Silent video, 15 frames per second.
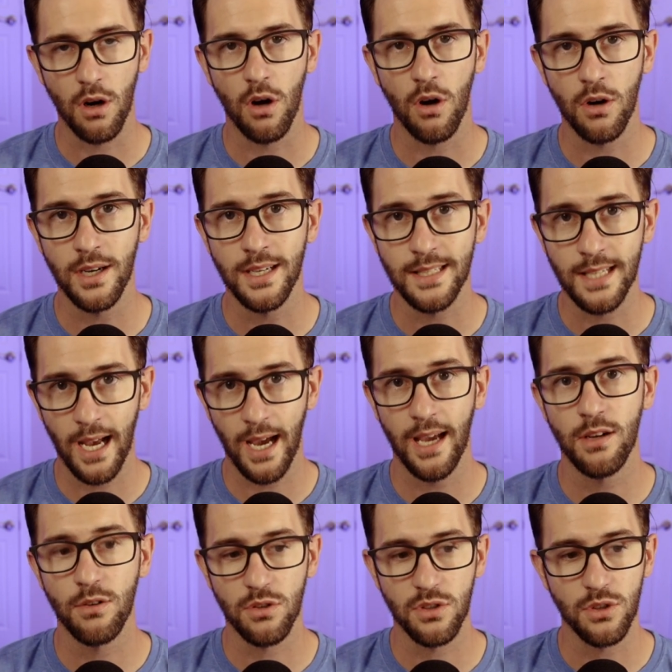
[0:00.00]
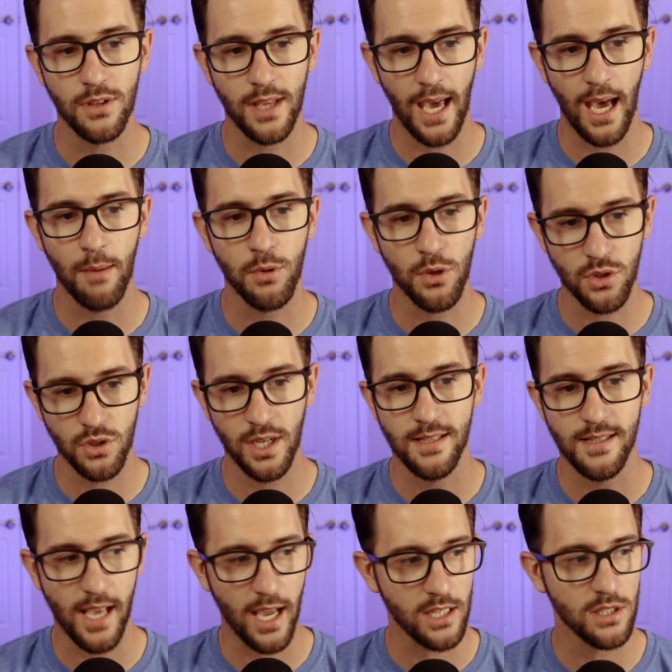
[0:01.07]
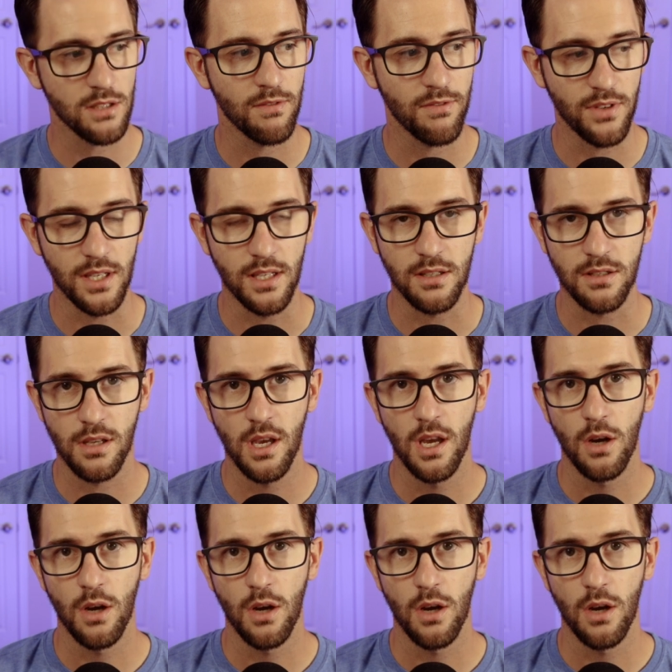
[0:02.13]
are entitled to capital transaction fees,